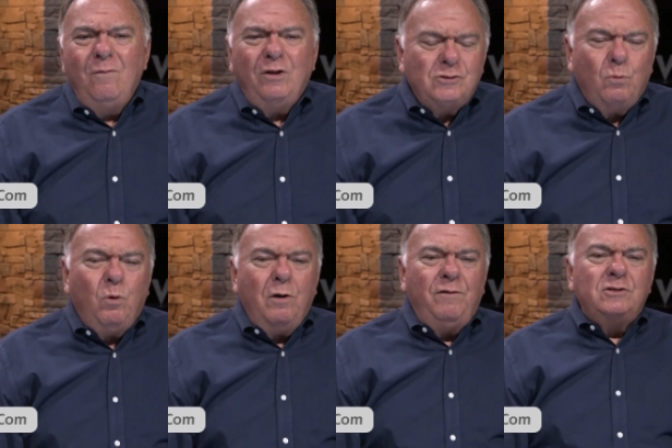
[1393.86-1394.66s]
There's a
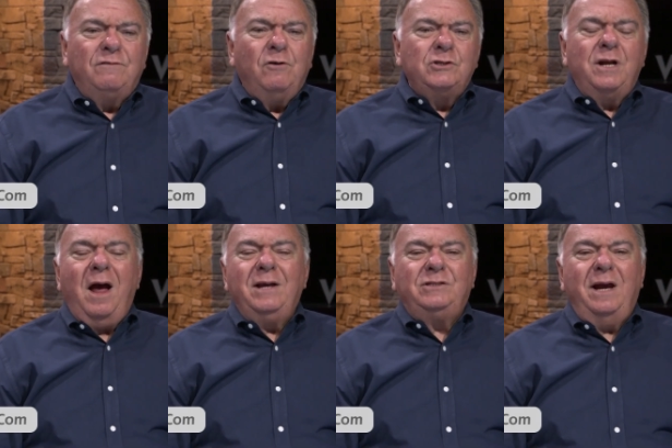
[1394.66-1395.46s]
word, there's a verse in
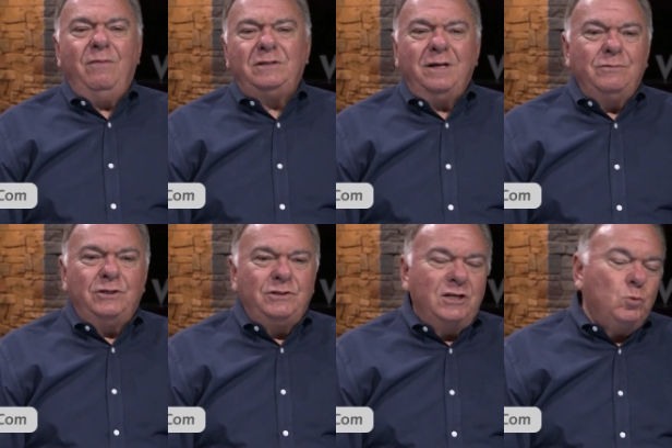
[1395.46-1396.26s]
Isaiah that tells
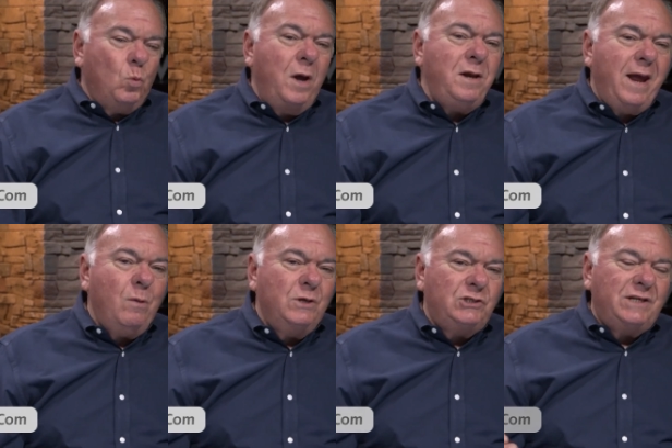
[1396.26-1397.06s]
us this. One day
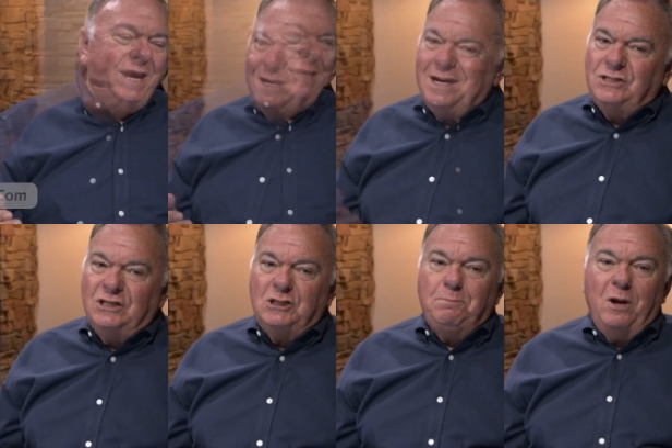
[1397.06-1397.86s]
when Satan is
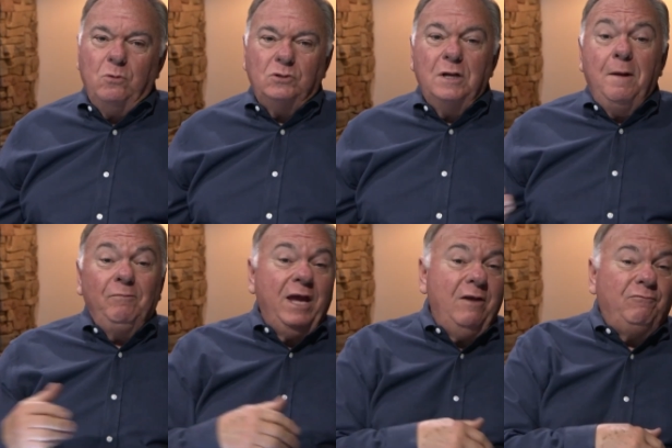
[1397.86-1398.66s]
exposed
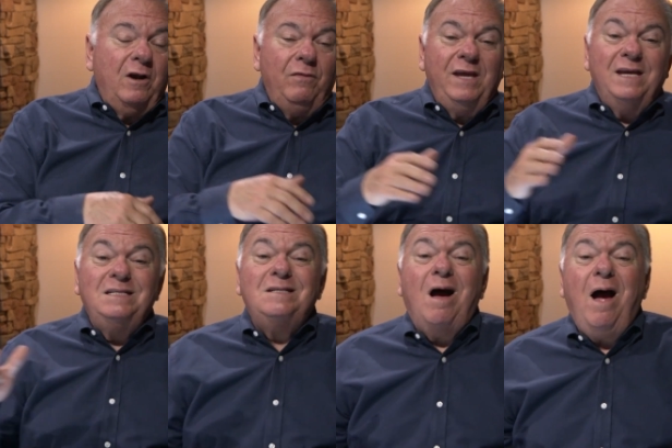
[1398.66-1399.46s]
in front of the
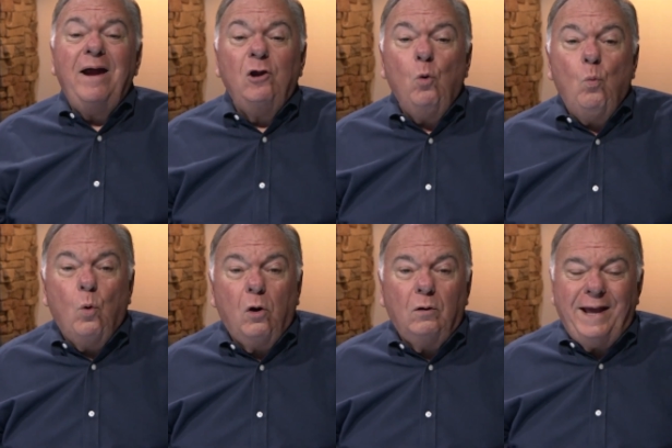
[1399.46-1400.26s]
entire
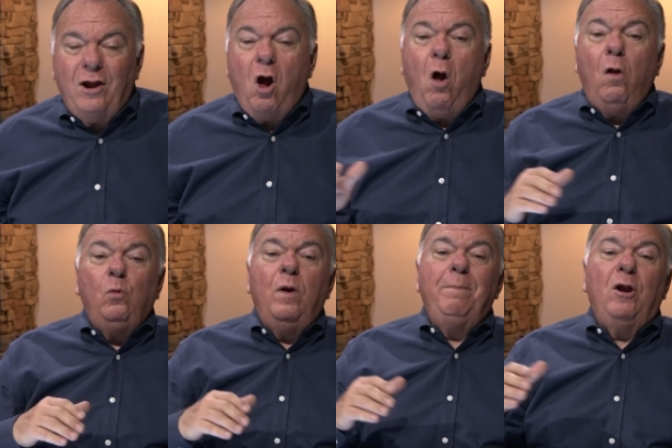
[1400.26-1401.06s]
world and all
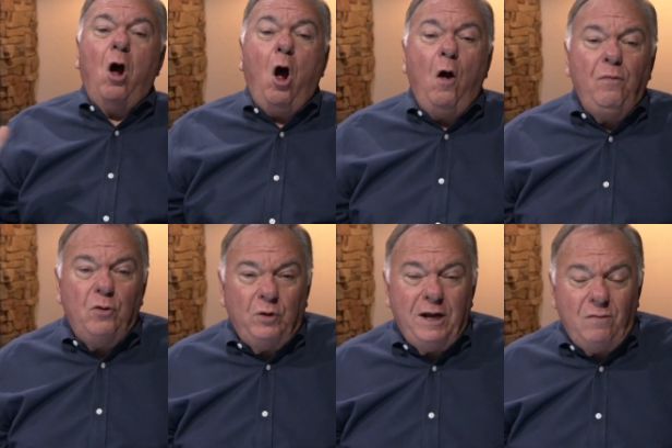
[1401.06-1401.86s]
who have been on
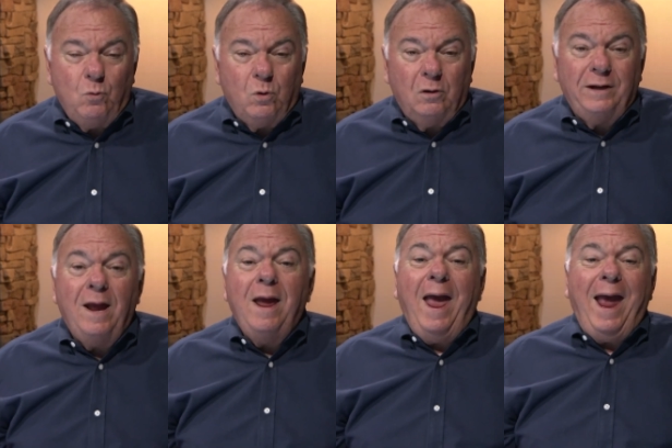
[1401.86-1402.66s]
the, in the world
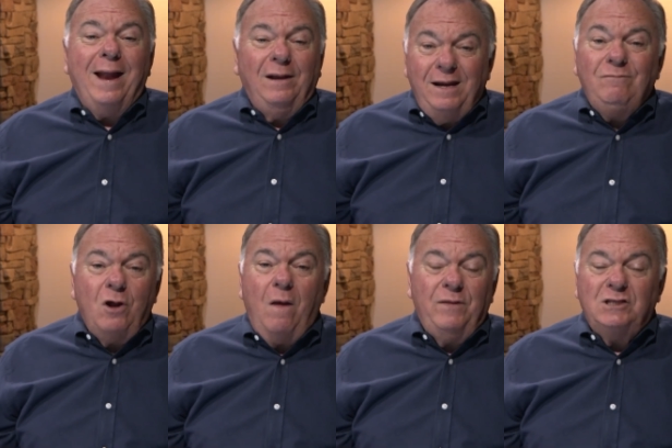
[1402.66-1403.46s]
and lived
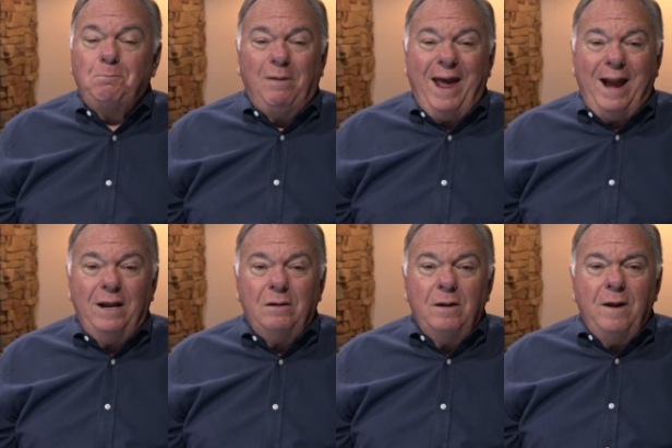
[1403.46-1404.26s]
on this planet,